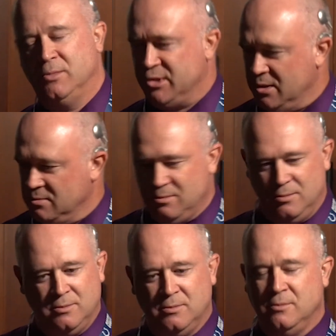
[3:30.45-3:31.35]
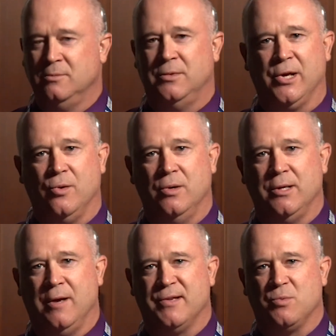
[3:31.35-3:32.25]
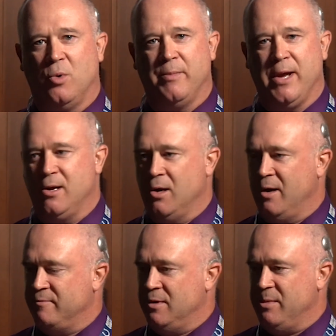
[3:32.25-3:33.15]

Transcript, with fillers: So they go in, they have this warm handoff,